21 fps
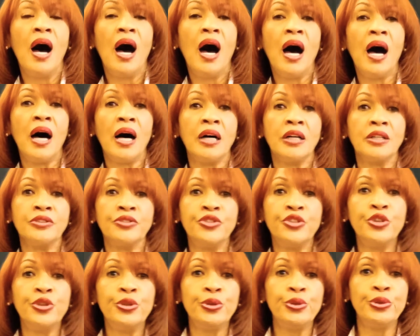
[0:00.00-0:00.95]
uh,
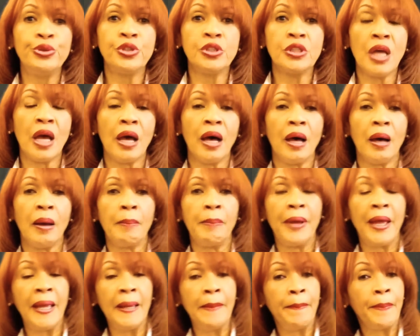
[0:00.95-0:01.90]
news uh,
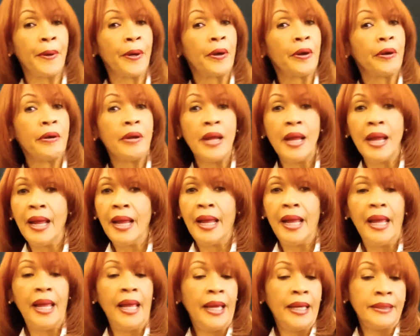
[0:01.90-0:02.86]
paper
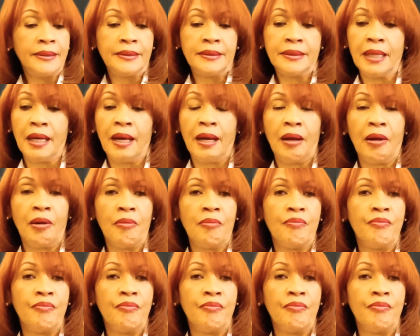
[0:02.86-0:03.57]
and um,